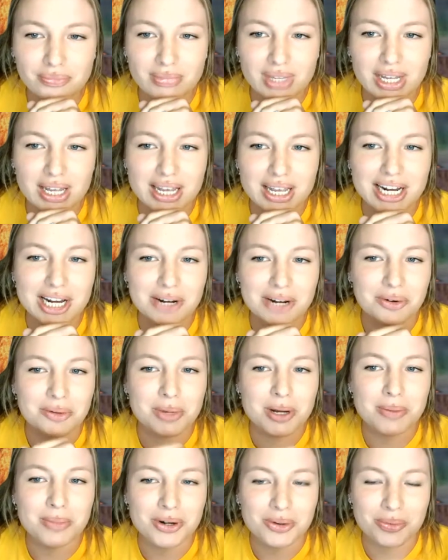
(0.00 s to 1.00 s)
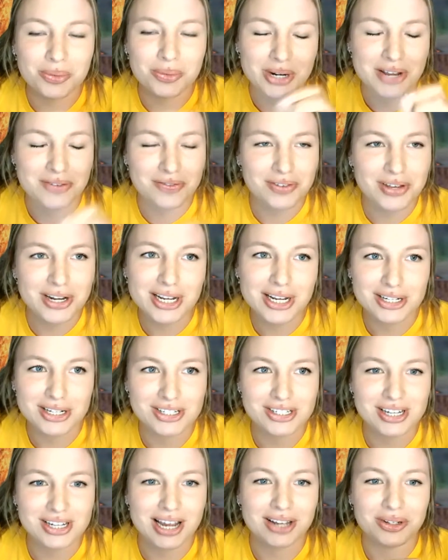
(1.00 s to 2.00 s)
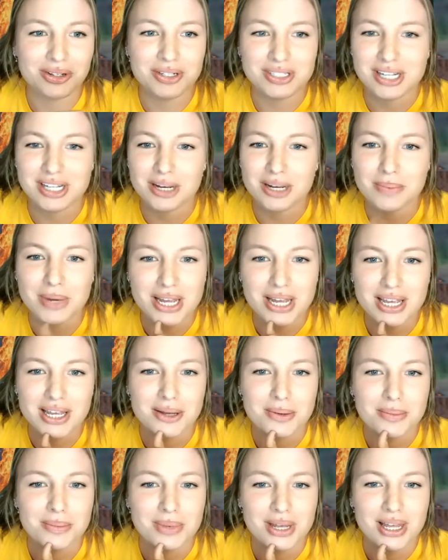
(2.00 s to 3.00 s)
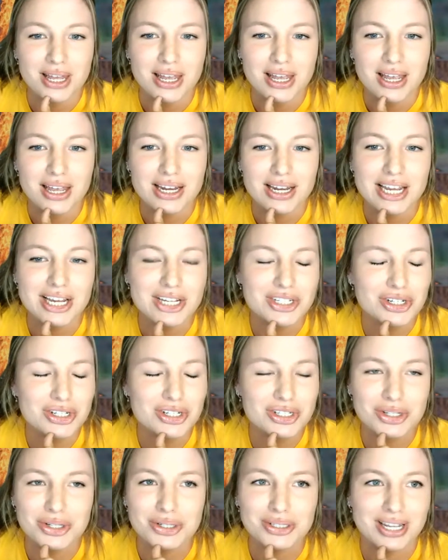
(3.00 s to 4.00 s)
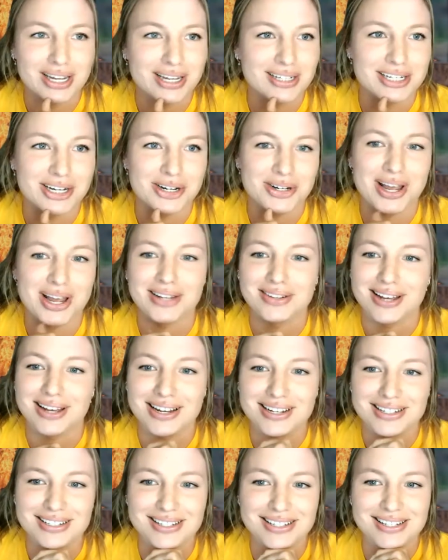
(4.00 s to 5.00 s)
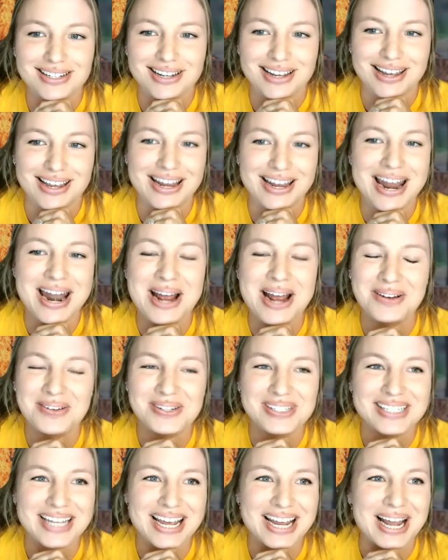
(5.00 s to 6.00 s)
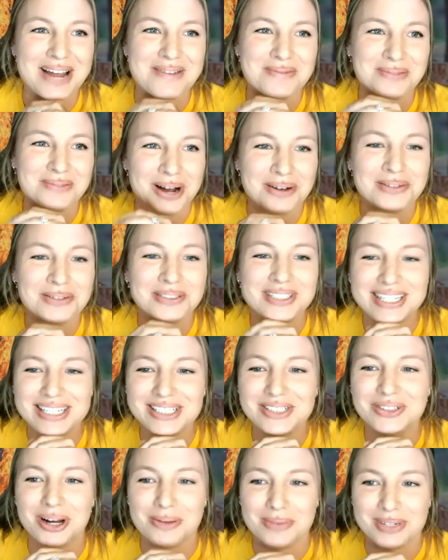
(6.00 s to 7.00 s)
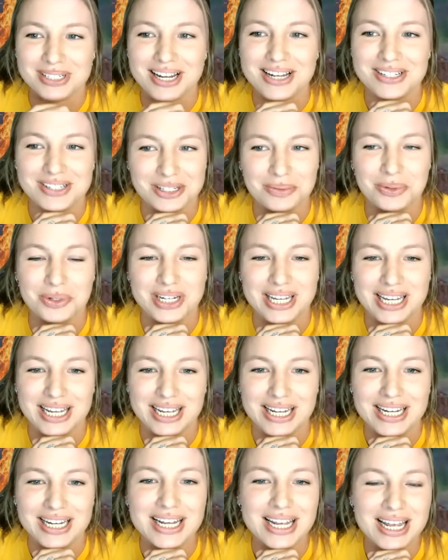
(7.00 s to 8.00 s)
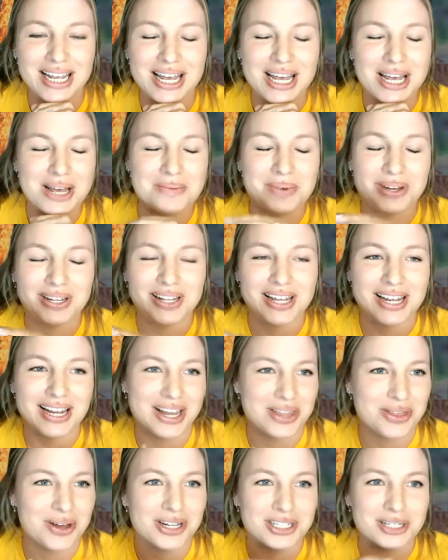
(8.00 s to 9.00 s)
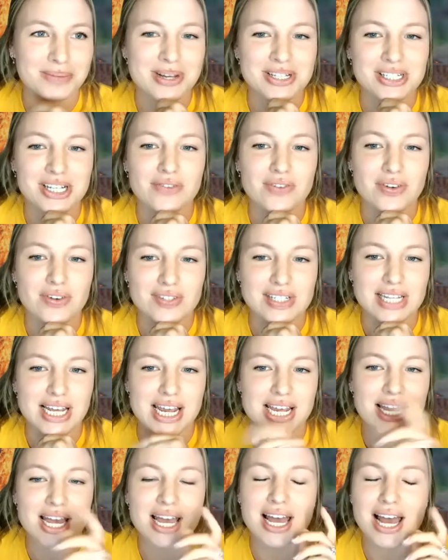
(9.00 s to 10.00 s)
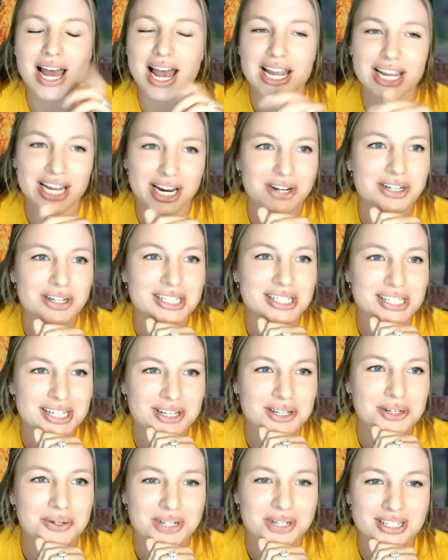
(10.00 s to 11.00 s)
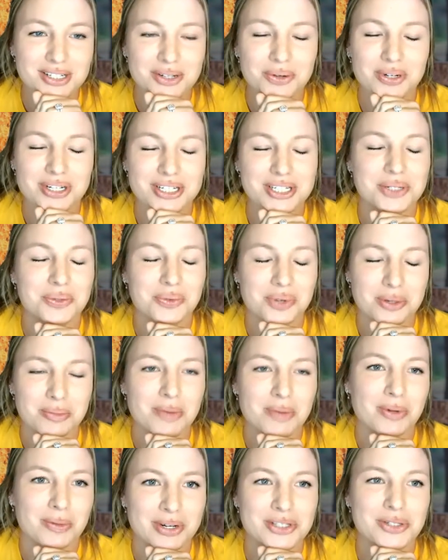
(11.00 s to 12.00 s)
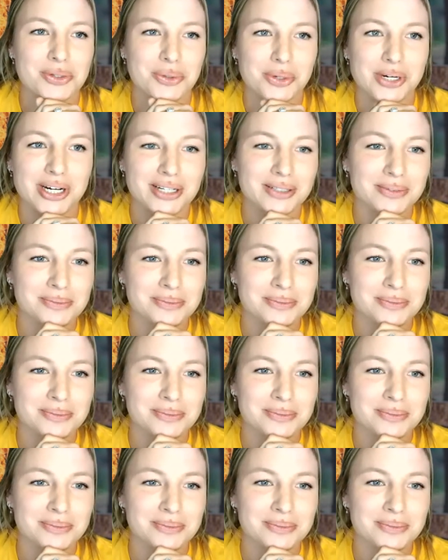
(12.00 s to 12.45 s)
and I remember when I finished, I looked up at him and he just looked like a deer in headlights. And I was like, I probably traumatized this poor kid. But like I thought to myself, I was like, I guarantee you he's going to remember my story.